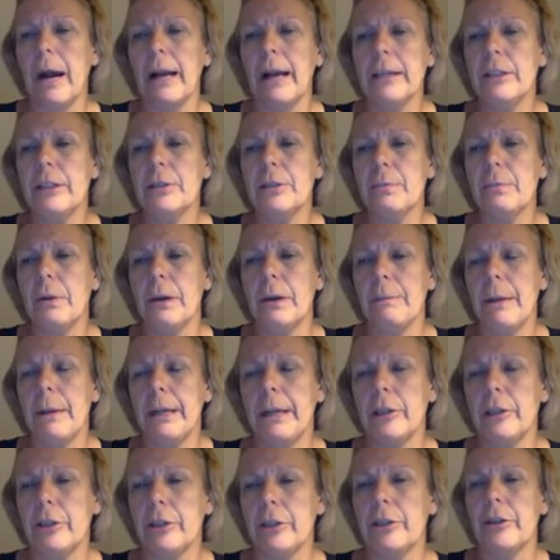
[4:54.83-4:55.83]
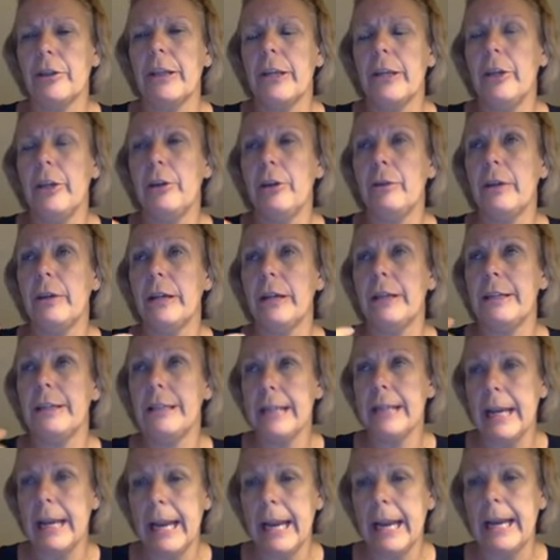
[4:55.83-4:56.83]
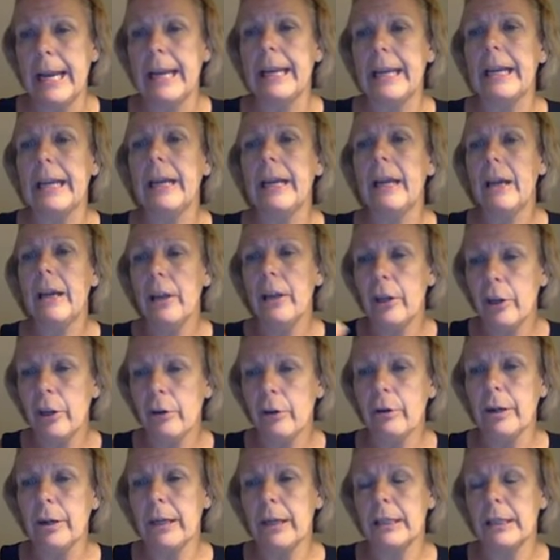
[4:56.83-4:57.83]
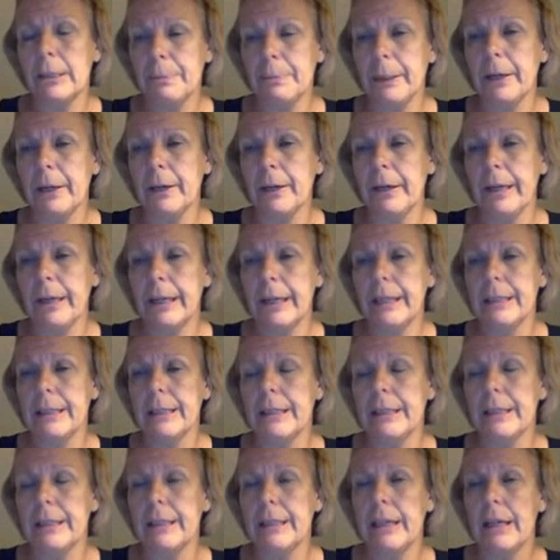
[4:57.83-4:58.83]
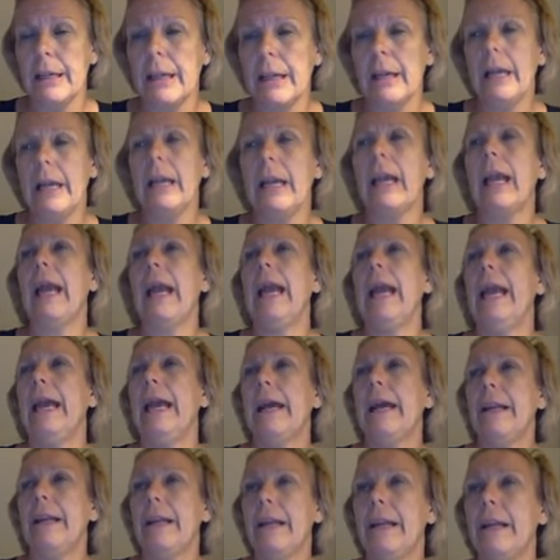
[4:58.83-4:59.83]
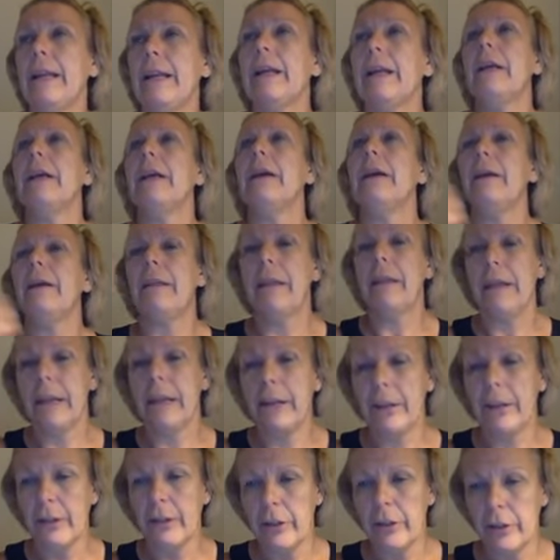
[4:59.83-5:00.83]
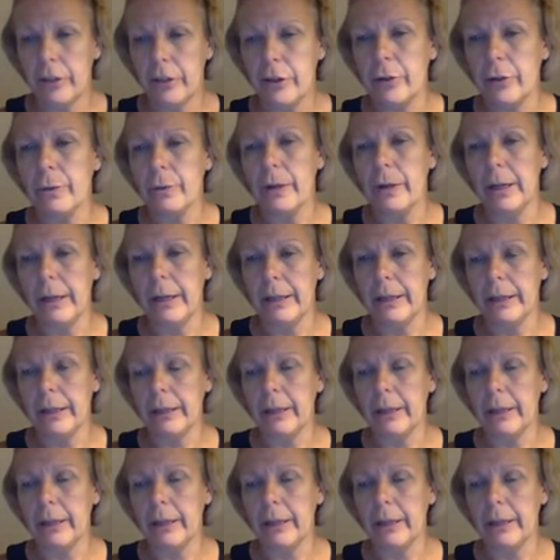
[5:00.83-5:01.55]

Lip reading: I just want to make sure that you can take your experience and then do it in the